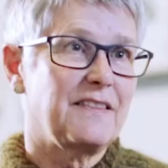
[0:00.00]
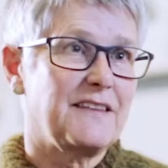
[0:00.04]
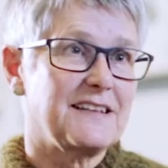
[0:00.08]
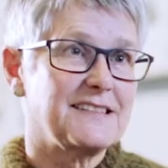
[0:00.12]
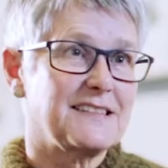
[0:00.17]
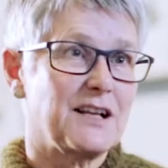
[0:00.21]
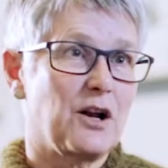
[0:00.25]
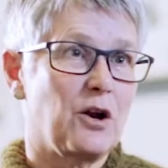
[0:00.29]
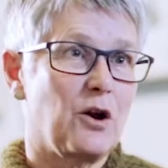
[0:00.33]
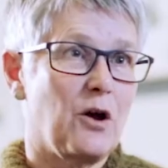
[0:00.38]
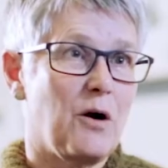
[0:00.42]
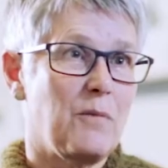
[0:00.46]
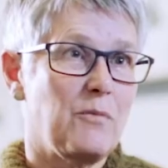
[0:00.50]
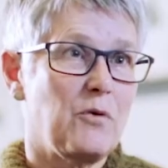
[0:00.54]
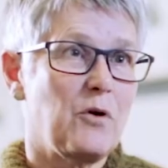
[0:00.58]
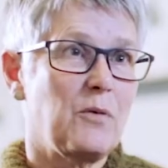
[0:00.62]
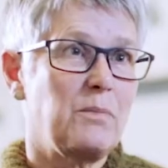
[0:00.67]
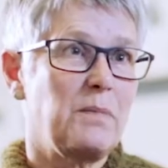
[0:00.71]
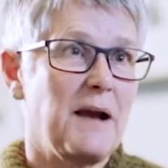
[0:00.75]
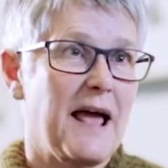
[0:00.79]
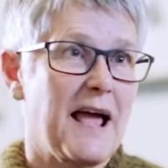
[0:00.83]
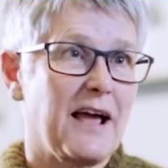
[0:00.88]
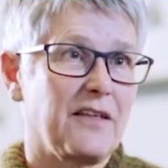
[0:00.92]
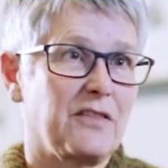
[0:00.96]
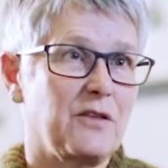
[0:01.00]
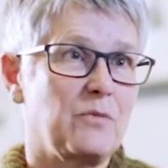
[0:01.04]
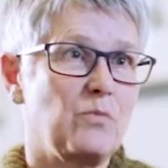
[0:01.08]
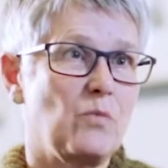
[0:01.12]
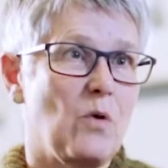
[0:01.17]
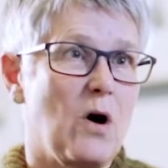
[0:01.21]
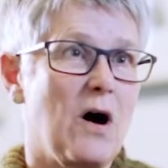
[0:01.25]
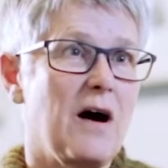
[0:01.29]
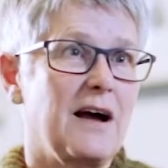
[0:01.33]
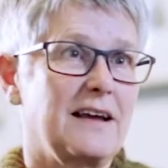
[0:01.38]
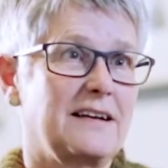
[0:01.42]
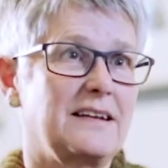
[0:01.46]
there's a lot more black than
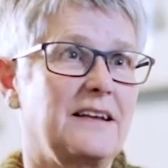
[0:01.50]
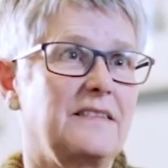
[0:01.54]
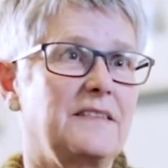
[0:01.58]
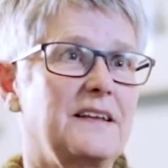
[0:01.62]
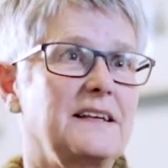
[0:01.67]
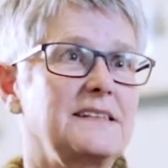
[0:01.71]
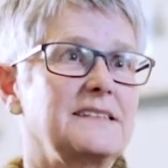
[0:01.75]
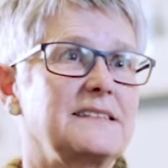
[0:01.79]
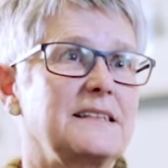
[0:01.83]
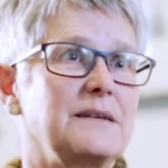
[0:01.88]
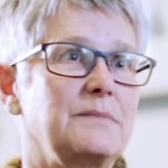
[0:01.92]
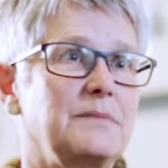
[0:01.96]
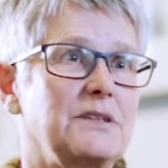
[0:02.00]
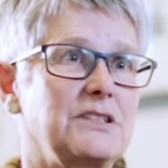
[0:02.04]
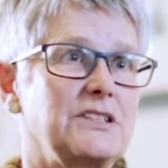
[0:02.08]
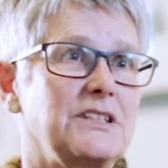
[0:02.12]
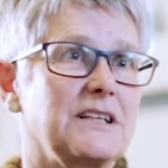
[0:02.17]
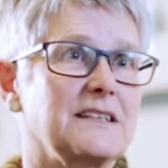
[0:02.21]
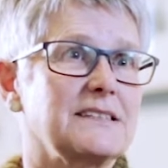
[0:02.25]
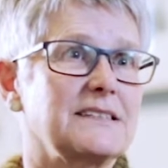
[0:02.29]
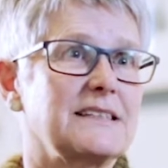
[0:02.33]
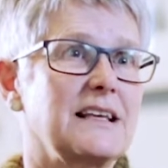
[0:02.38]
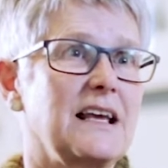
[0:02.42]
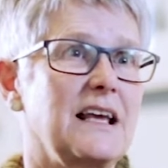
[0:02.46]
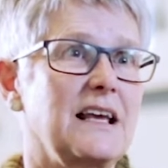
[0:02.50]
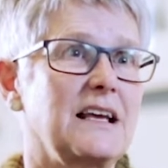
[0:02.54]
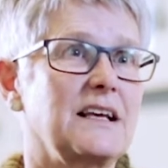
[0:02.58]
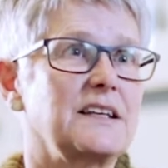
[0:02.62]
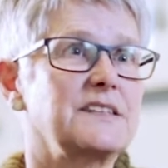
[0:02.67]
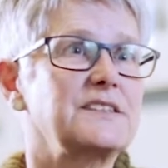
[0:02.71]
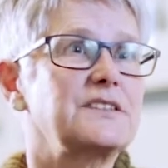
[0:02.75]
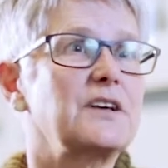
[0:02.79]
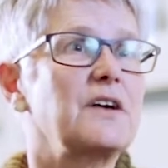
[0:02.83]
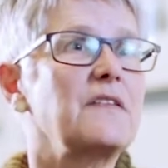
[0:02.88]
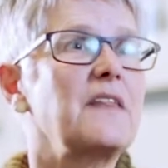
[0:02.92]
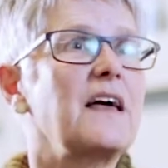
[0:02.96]
white in these images.
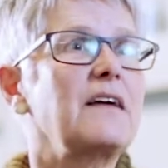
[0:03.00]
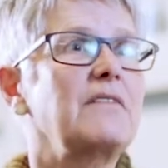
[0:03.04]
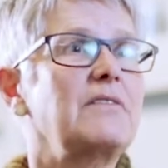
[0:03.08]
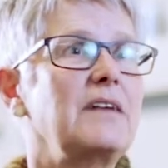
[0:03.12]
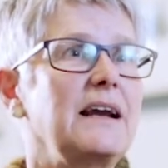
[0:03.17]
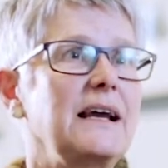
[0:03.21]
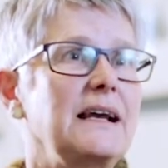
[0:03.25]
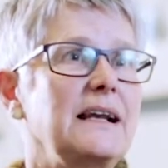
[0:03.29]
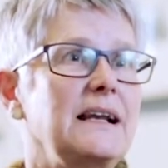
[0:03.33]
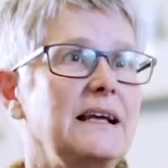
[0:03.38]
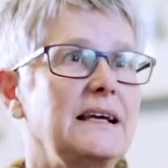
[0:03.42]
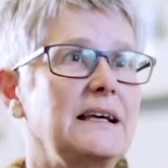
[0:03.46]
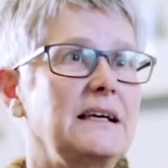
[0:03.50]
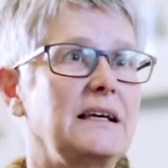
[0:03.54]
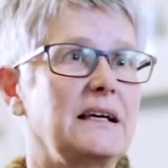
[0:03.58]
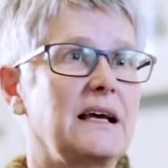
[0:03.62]
So they really